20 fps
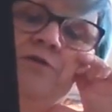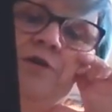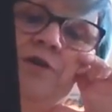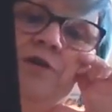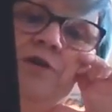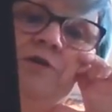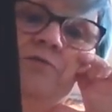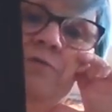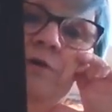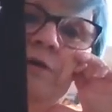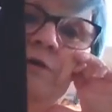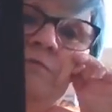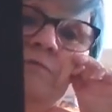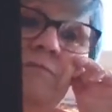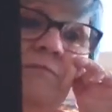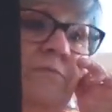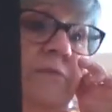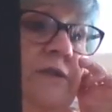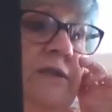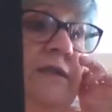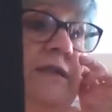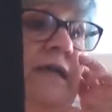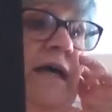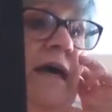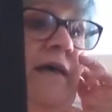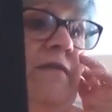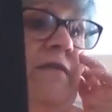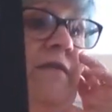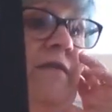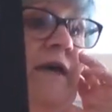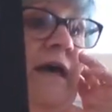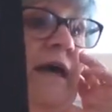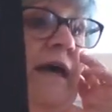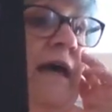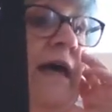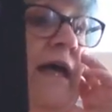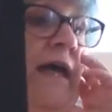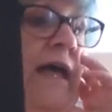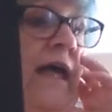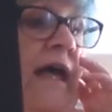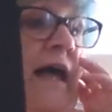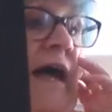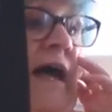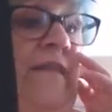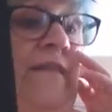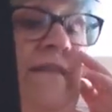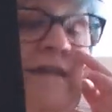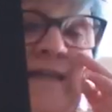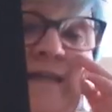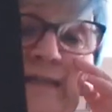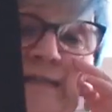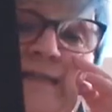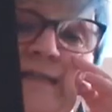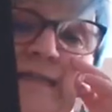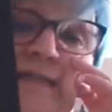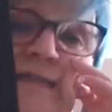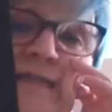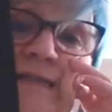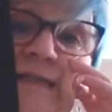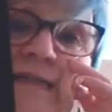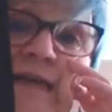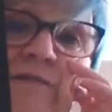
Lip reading: that you can put together there. And this is